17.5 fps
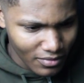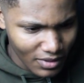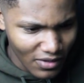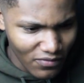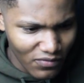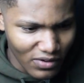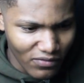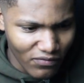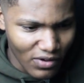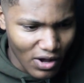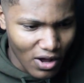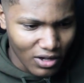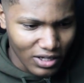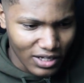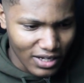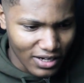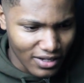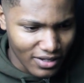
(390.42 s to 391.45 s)
He finna
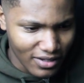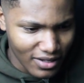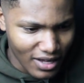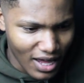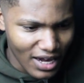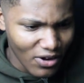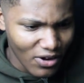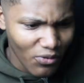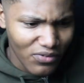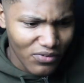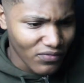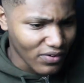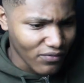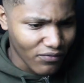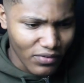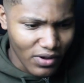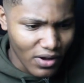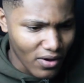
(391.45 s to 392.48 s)
fall, ain't he? I know he
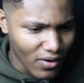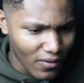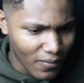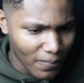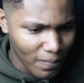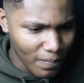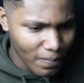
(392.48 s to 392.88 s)
finna fall.